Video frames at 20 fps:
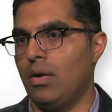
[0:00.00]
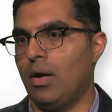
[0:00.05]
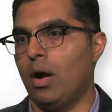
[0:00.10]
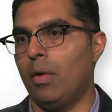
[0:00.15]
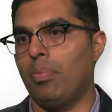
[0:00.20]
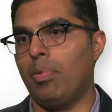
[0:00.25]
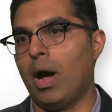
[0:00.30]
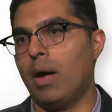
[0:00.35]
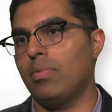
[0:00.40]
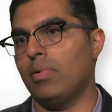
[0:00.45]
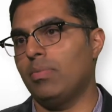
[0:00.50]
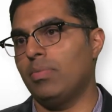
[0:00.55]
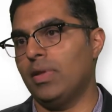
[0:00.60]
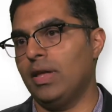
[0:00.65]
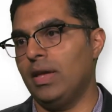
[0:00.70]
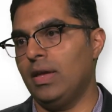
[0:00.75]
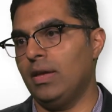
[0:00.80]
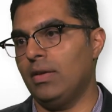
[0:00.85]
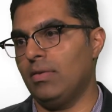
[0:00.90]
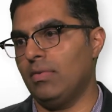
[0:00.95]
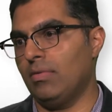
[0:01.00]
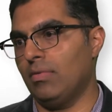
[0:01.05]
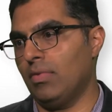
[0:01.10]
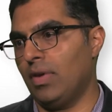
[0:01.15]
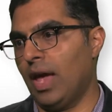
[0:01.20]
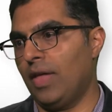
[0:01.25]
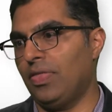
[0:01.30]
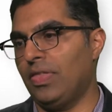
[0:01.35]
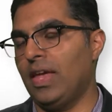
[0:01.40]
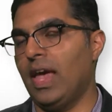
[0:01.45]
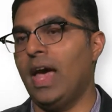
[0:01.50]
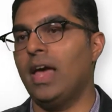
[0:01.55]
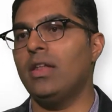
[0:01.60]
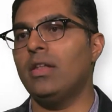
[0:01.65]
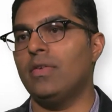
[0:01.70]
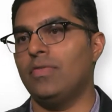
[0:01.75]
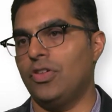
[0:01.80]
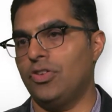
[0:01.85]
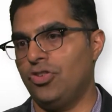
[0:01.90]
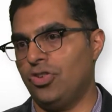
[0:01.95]
are probably at the
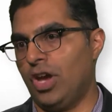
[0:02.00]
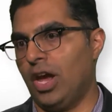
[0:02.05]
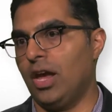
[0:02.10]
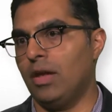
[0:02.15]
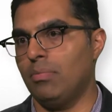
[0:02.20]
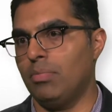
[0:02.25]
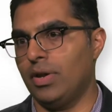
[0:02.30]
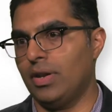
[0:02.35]
end of the chain,